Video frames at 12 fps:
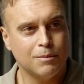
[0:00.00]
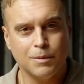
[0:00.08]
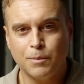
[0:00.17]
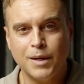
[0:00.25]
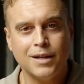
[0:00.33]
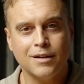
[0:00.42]

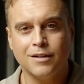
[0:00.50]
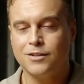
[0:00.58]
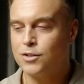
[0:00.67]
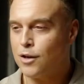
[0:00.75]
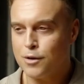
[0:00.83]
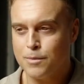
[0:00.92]
being a good
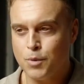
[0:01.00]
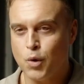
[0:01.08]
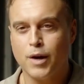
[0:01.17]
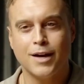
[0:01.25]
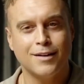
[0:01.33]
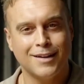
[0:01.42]
Southern boy,
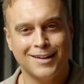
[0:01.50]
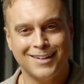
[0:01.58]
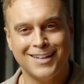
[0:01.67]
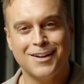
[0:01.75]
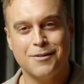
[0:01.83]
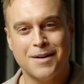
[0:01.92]

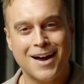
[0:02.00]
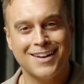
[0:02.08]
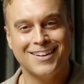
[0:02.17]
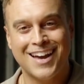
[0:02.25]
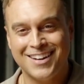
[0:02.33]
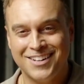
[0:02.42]

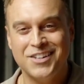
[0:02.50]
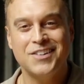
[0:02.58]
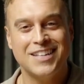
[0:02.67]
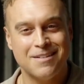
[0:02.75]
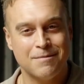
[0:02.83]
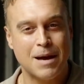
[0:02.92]
I knew
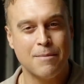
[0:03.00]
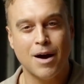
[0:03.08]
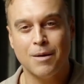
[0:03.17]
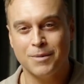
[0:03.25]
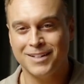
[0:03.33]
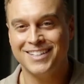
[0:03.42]
that my
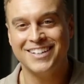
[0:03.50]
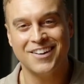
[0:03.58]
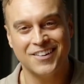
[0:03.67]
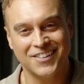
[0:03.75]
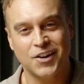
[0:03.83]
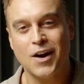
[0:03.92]
mom would,
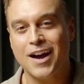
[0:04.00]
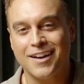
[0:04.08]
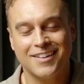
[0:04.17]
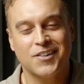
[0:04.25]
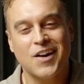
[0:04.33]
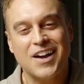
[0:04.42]

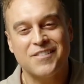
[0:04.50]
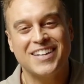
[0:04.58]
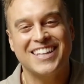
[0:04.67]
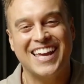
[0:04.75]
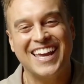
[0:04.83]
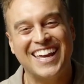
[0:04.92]
crack me in
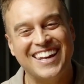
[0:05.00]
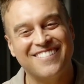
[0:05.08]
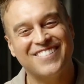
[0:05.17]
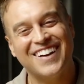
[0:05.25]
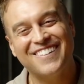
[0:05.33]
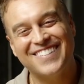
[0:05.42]
the head if
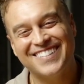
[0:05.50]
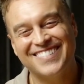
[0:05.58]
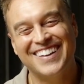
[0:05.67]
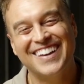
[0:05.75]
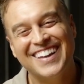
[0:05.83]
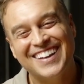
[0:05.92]
I would
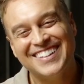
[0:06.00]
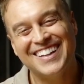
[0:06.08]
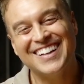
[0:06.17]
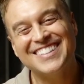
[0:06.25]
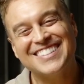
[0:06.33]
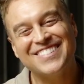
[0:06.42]
have
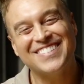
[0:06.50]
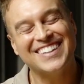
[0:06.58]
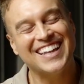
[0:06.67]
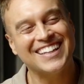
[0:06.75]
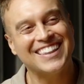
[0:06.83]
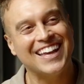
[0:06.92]
done something
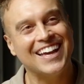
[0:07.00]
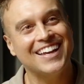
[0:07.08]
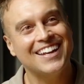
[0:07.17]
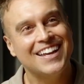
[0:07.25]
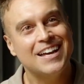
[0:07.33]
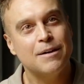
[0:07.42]
like that.
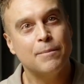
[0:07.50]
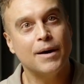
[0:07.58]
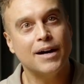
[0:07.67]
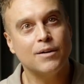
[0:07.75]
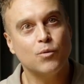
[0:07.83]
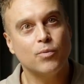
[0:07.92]

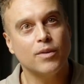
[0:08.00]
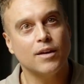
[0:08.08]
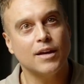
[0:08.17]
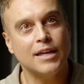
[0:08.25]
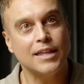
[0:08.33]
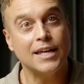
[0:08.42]
But
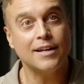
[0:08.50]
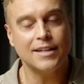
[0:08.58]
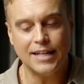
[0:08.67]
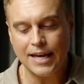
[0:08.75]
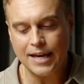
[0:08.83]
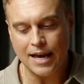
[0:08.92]
at the end of the
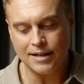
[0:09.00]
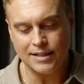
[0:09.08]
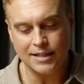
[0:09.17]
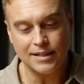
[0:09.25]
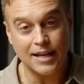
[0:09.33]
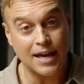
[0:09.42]
day, I
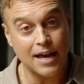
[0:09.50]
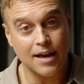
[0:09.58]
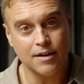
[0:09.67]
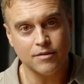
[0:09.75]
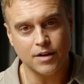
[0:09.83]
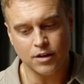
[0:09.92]
didn't
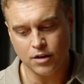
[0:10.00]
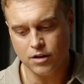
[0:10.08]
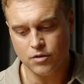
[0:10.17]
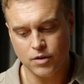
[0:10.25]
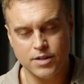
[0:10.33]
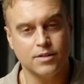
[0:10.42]
have a good
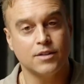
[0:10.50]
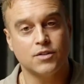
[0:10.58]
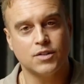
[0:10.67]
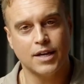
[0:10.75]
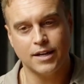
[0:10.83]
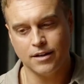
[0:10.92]
reason to
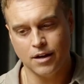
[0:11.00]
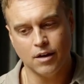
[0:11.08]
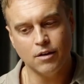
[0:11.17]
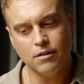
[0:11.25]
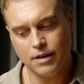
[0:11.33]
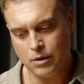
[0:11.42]
say
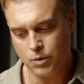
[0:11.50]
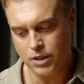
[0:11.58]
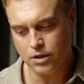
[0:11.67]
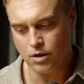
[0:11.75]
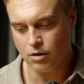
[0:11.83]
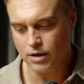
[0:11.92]
no. And when you
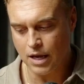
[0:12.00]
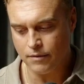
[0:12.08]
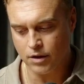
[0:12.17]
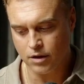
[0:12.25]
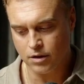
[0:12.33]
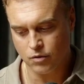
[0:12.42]
don't have a
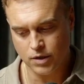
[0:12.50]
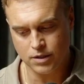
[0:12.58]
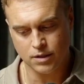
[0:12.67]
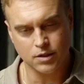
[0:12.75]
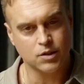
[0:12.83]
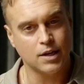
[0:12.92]
good reason
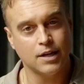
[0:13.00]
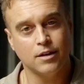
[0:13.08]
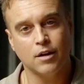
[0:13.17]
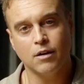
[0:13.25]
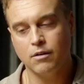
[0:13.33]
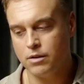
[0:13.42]
to say
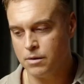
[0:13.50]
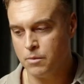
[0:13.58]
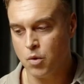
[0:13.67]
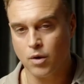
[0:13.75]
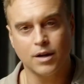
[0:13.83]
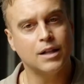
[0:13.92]
no, you're
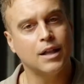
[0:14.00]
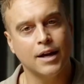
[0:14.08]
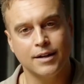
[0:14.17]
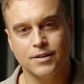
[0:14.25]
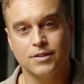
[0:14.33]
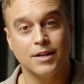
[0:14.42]
more inclined to say